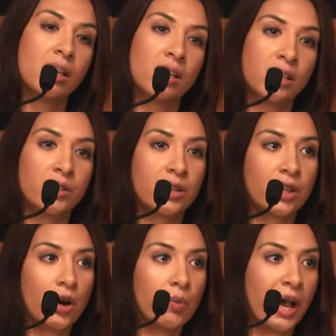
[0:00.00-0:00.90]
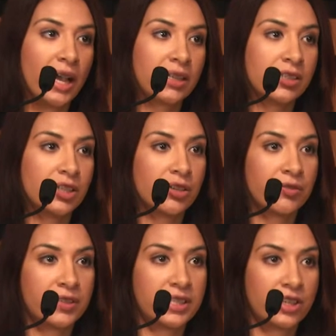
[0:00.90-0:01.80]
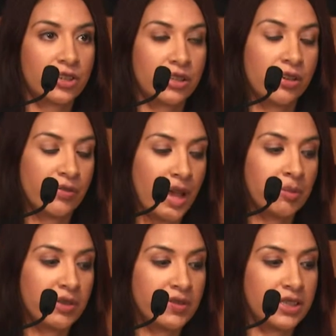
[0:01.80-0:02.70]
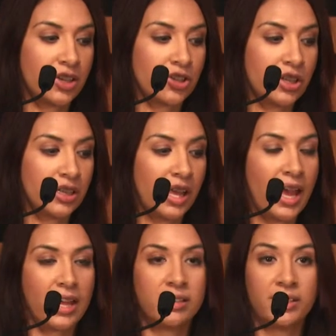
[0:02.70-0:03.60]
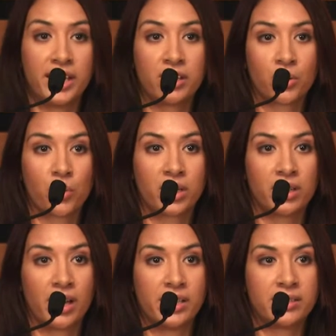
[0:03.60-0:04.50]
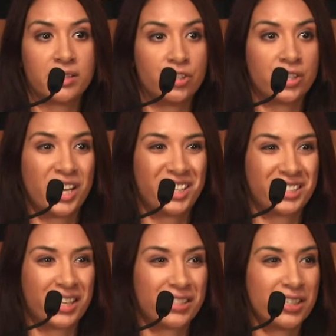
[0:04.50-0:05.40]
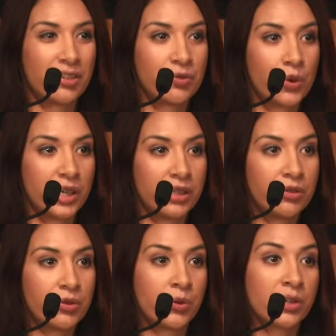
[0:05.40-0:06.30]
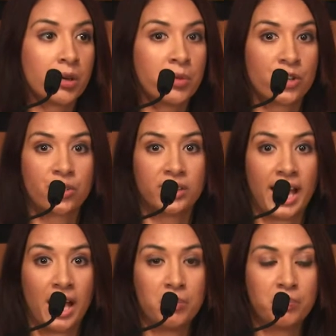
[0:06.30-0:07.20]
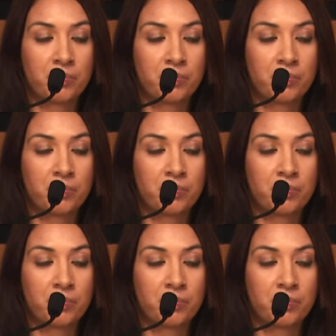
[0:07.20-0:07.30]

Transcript: You can go back to your physician, your family physician, and they can organize the genetic testing for you through a commercial lab.